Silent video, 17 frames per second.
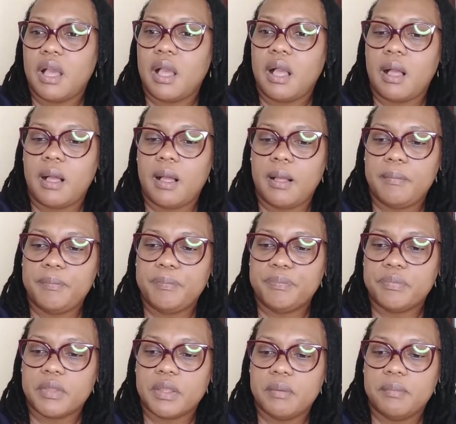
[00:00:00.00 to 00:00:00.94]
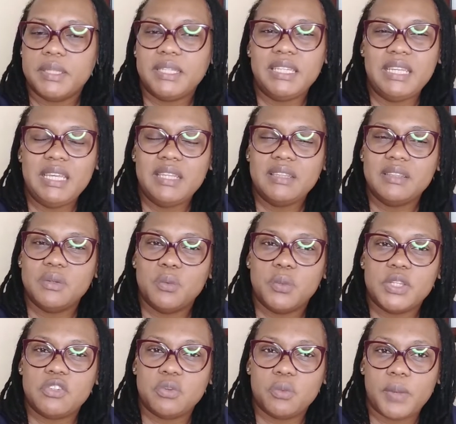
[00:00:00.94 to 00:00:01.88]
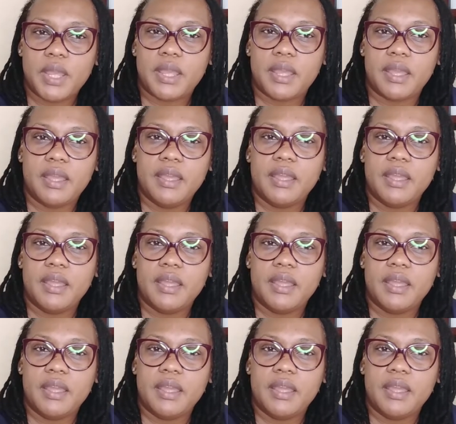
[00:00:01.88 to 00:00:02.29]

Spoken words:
But either which way,